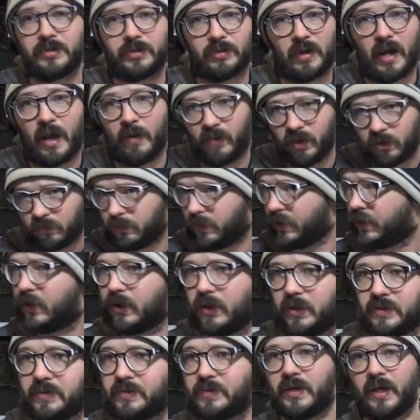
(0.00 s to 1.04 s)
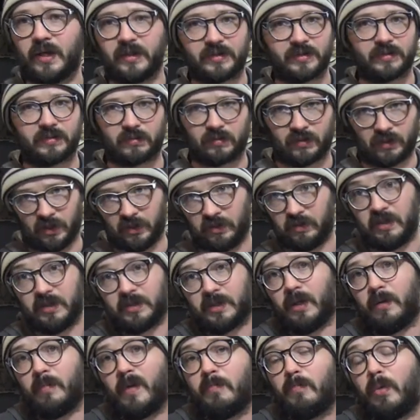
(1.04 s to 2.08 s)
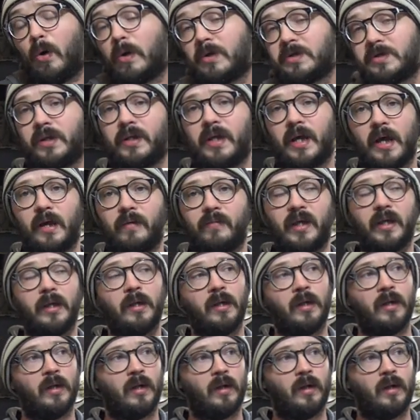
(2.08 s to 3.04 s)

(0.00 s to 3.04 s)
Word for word: ceramic because that's gonna, it's going to be porcelain heavy.